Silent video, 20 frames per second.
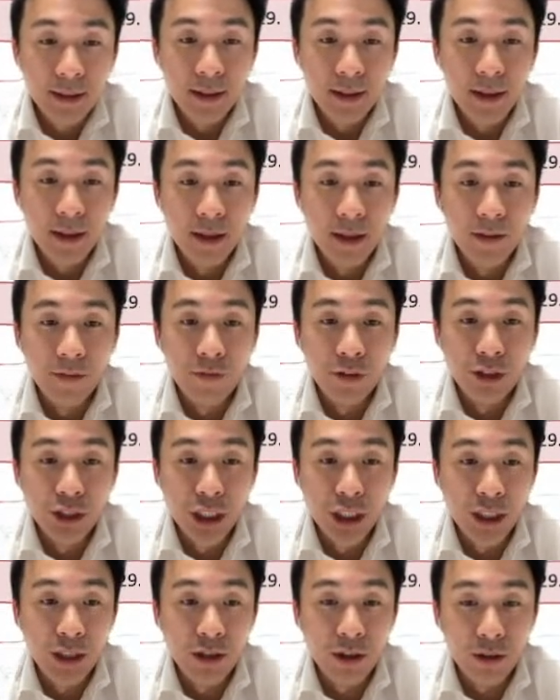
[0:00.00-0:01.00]
Uh, for
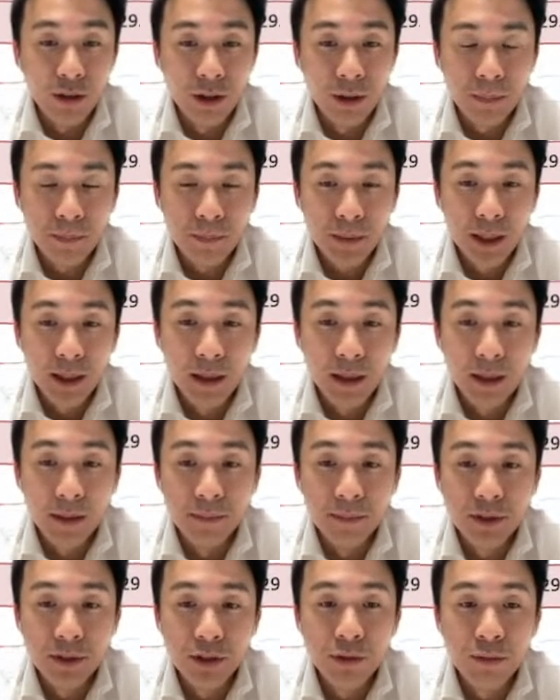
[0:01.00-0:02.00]
JD.com,
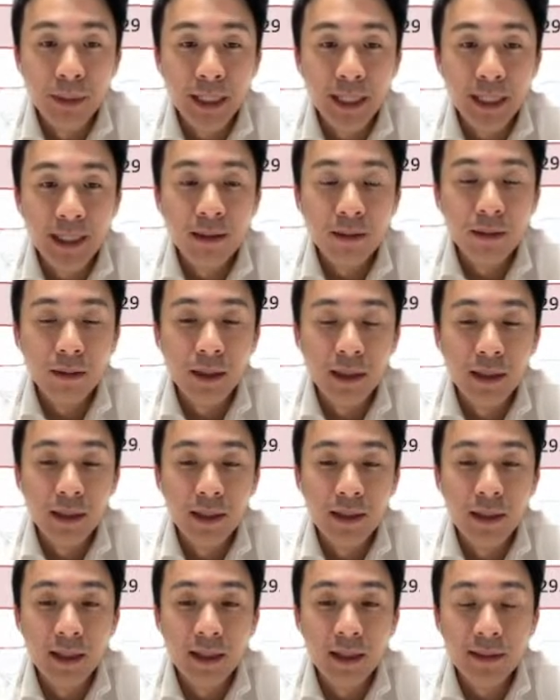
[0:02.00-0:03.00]
um, so making it, it,
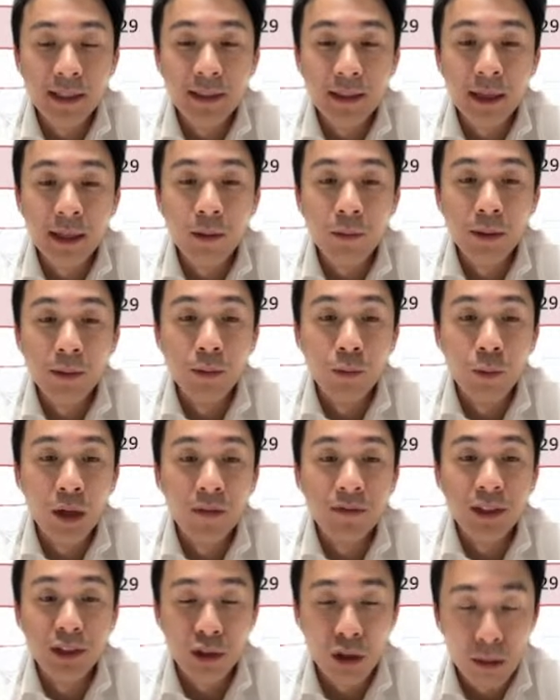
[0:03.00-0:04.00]
it does ended up in one
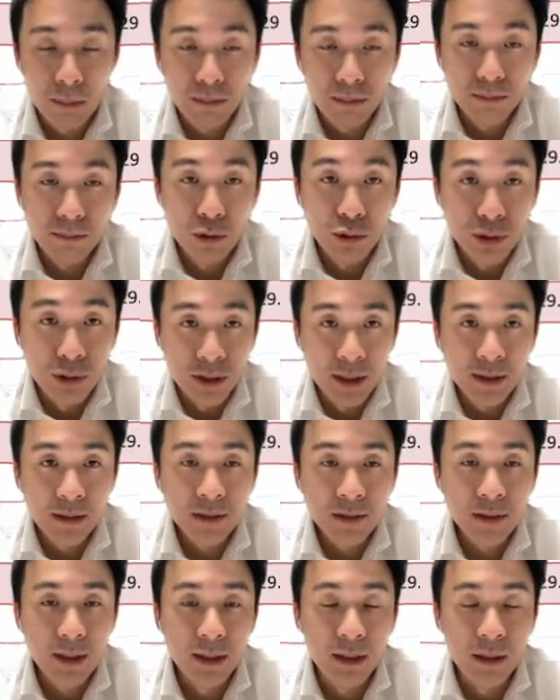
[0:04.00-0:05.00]
of the top
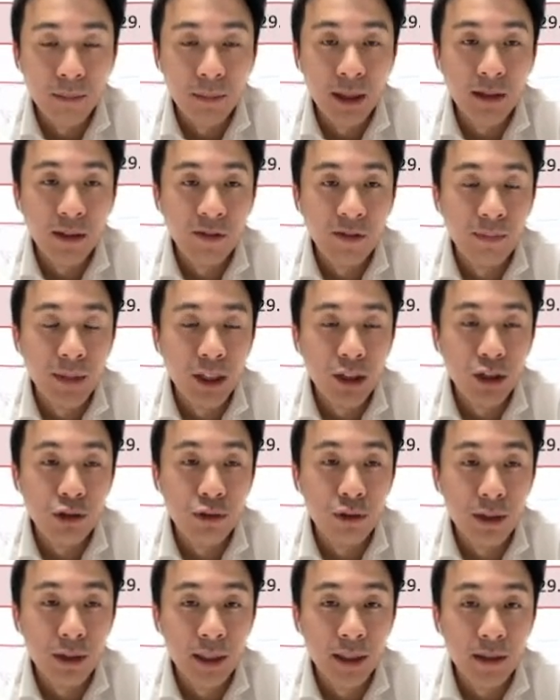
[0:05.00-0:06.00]
users in the month of March
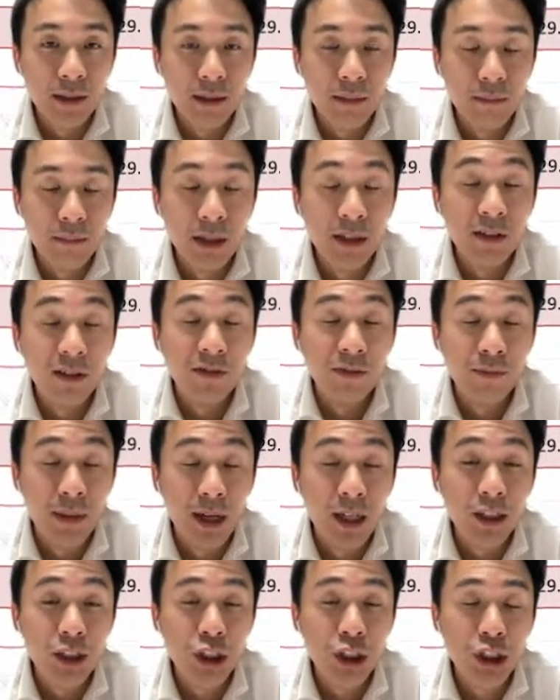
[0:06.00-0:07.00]
today, month of
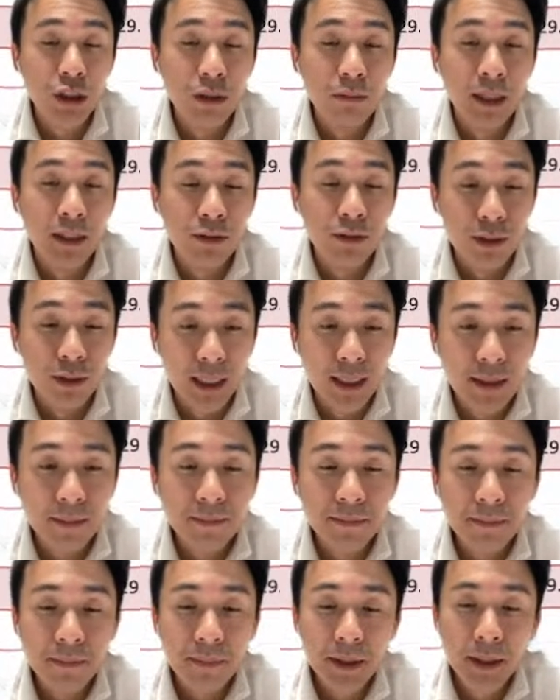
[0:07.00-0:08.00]
March month to date
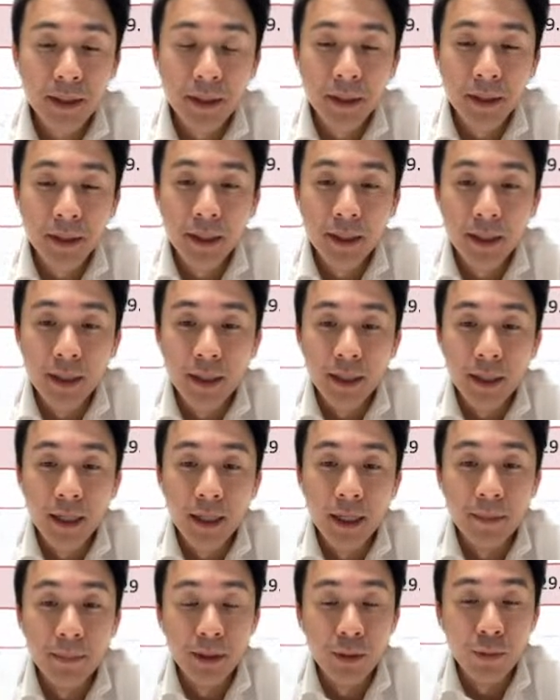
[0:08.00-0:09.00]

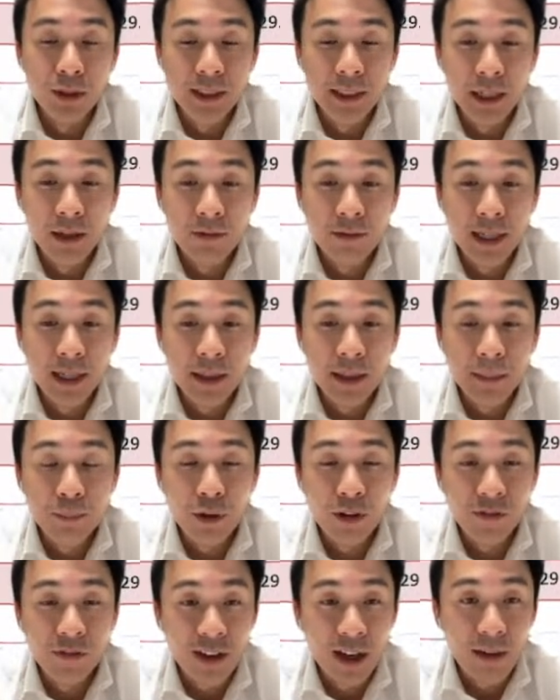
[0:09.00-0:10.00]
um, it was down
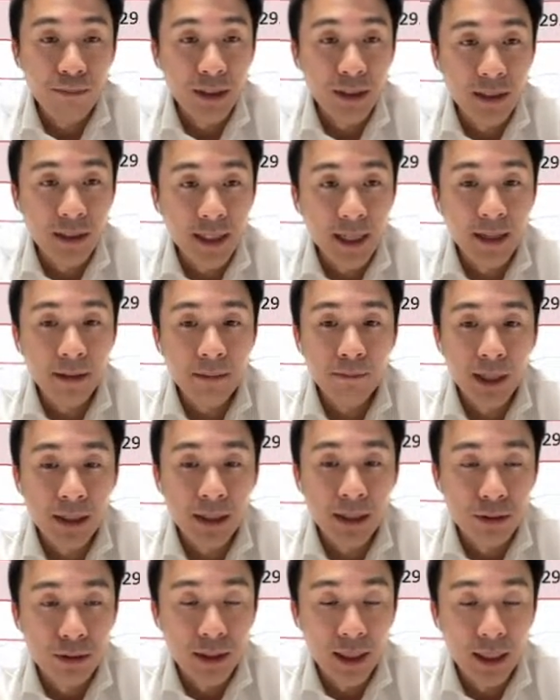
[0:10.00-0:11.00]
19.5%
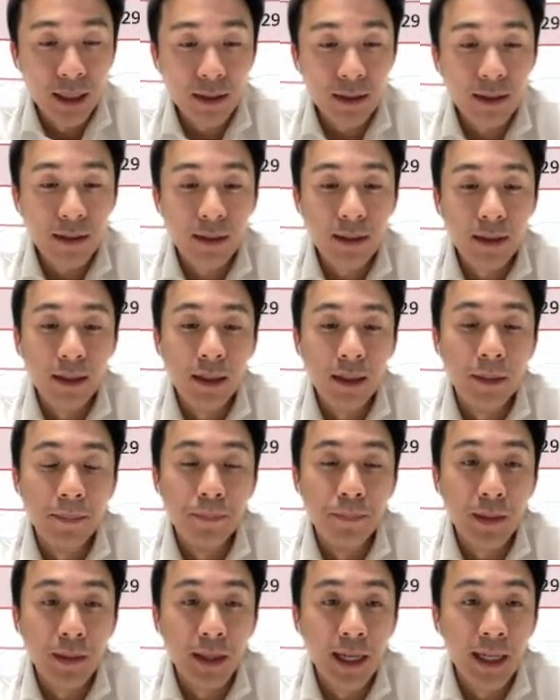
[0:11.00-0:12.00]
month to date
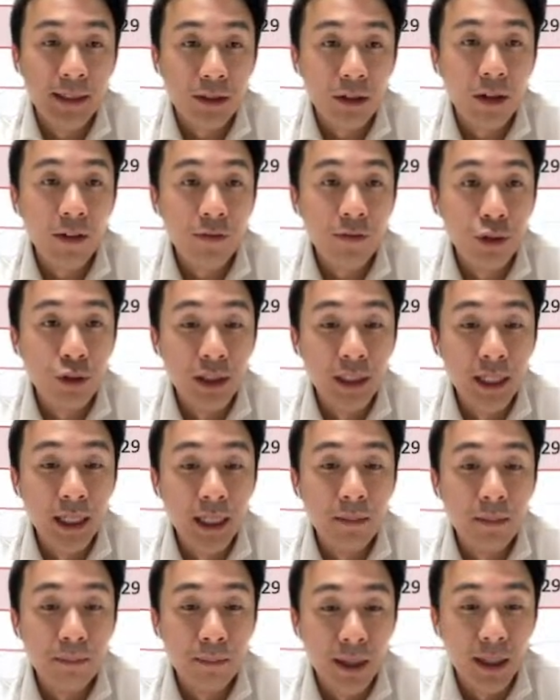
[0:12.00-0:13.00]
um, as of
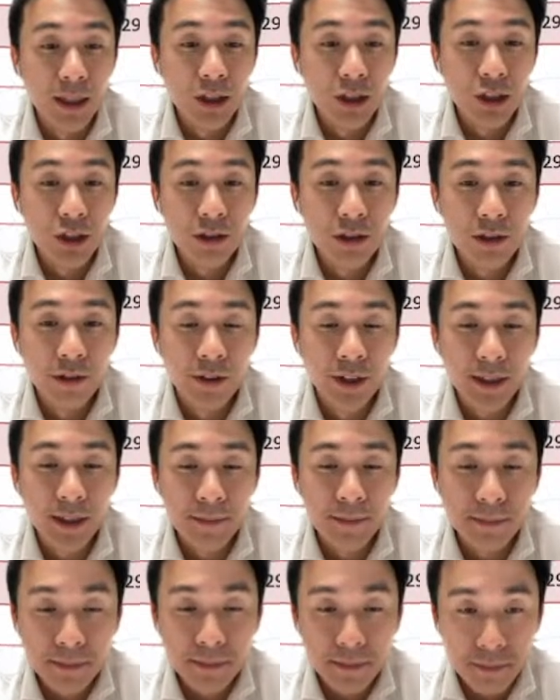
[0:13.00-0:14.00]
28 March. All
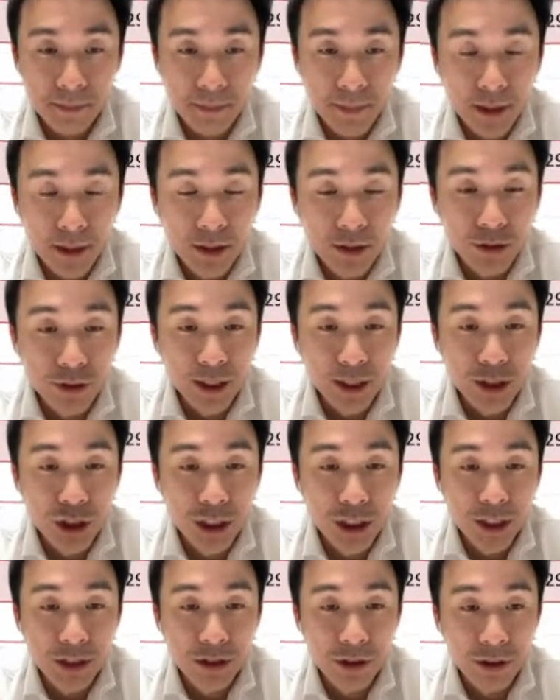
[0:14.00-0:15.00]
right. So that's
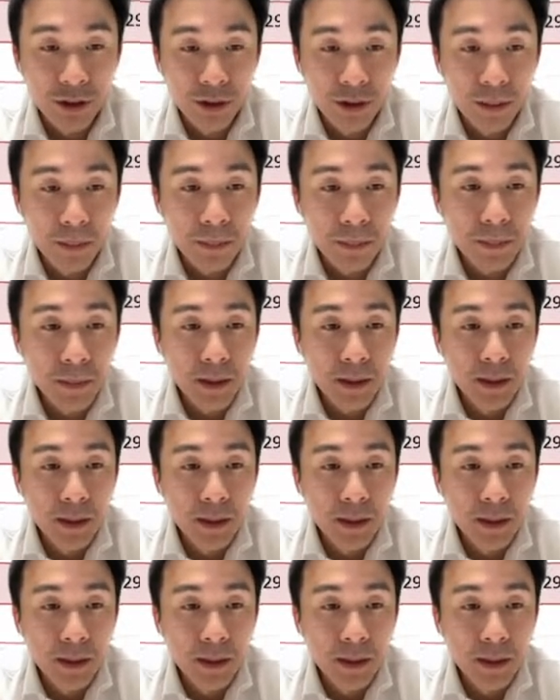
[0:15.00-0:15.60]
JD.com.